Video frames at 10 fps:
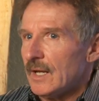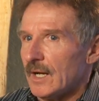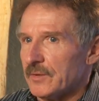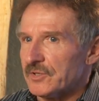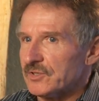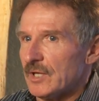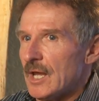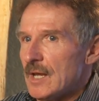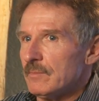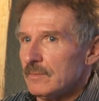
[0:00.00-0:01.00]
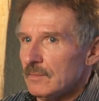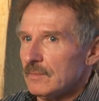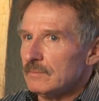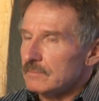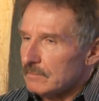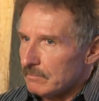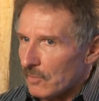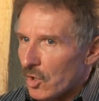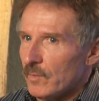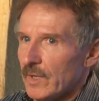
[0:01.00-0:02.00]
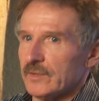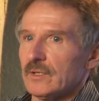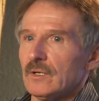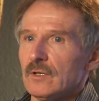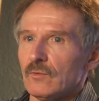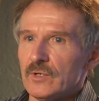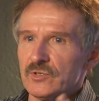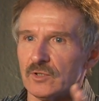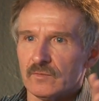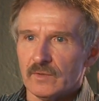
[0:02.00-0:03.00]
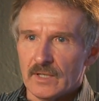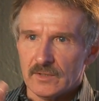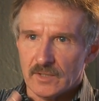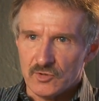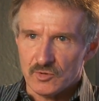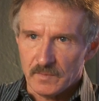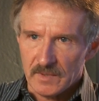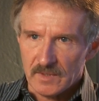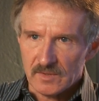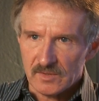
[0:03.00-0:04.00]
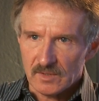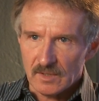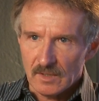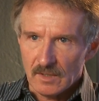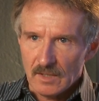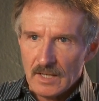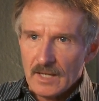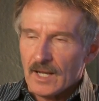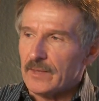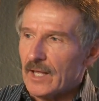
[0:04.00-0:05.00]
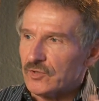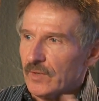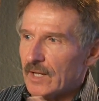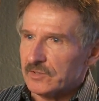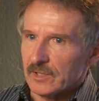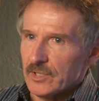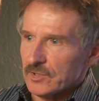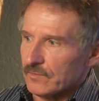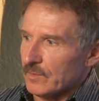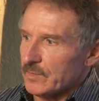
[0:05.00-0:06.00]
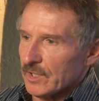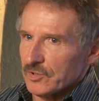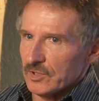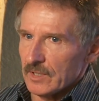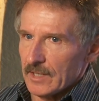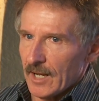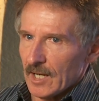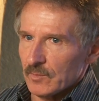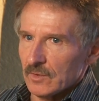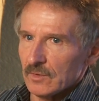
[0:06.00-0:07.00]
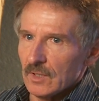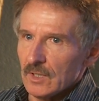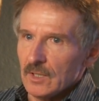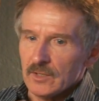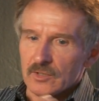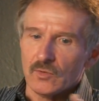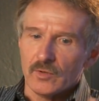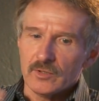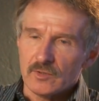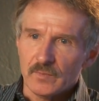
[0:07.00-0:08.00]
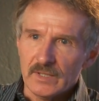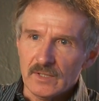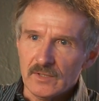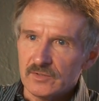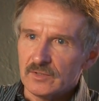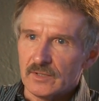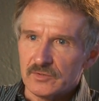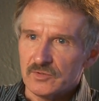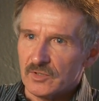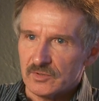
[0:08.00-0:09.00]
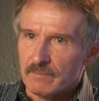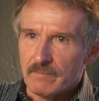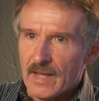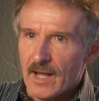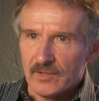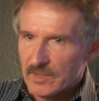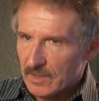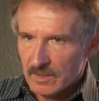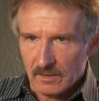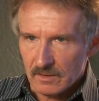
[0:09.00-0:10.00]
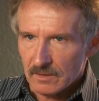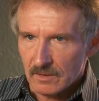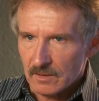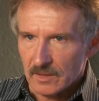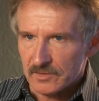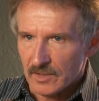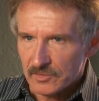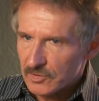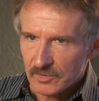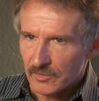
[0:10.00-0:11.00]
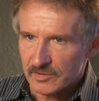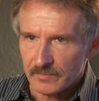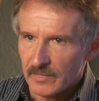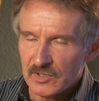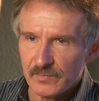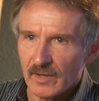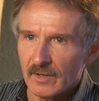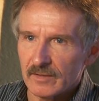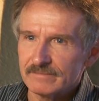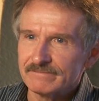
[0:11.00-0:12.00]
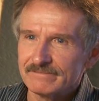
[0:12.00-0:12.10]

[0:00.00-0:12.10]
and at the same moment reach over and touch your piece. And that translation from touching the animal to going to your piece is just magic. It sends chills up my spine.